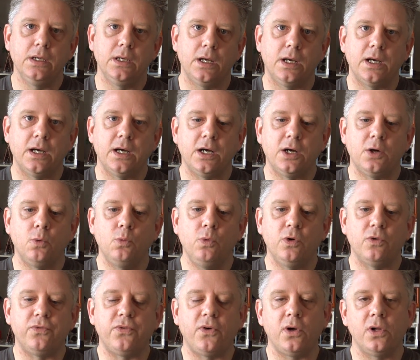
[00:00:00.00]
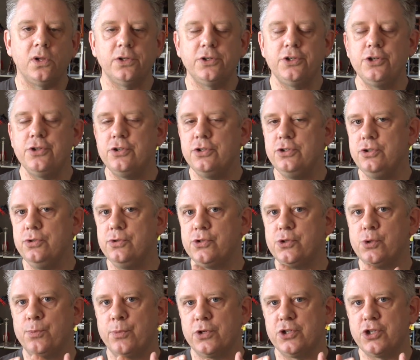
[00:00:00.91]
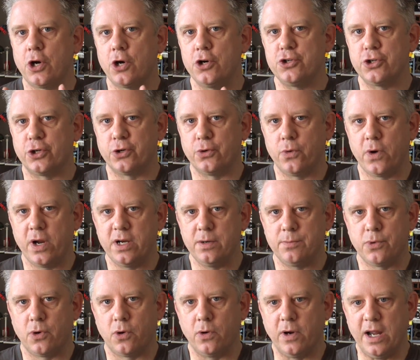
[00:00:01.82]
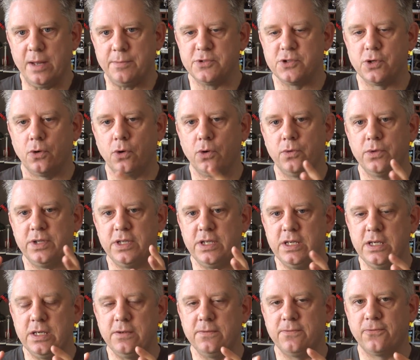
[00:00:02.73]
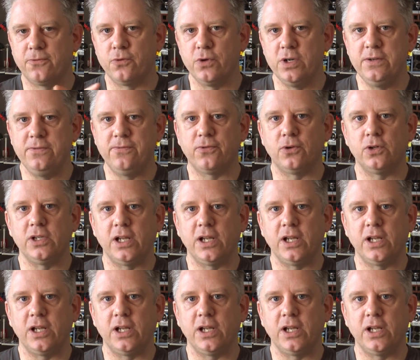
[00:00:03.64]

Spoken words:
will fall under the new Supercharger credit program. So the free for